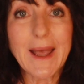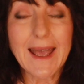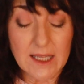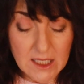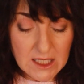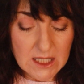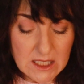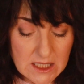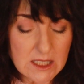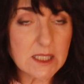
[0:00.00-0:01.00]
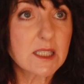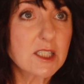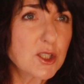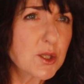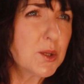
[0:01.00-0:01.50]
back. It
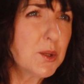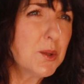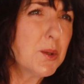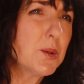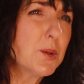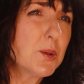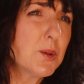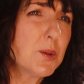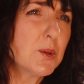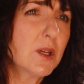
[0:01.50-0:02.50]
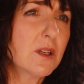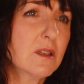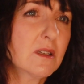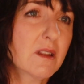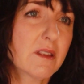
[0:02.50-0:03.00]
is
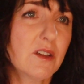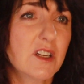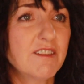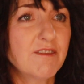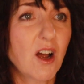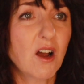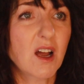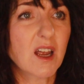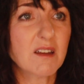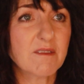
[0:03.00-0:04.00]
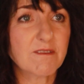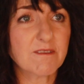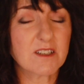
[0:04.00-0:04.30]
2:35.